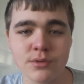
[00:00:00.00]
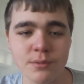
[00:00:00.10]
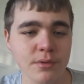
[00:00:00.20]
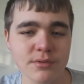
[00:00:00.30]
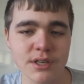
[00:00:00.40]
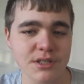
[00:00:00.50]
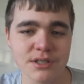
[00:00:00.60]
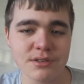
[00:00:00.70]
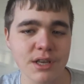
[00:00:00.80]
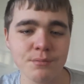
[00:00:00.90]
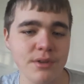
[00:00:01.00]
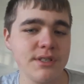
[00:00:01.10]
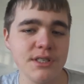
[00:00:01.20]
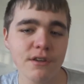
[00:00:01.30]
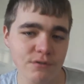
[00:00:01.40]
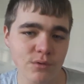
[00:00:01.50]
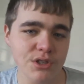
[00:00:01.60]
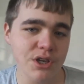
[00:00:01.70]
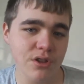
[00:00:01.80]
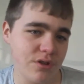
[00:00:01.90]
Sometimes they just say mean stuff to
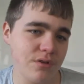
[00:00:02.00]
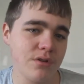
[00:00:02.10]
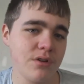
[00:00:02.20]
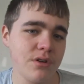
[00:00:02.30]
each other.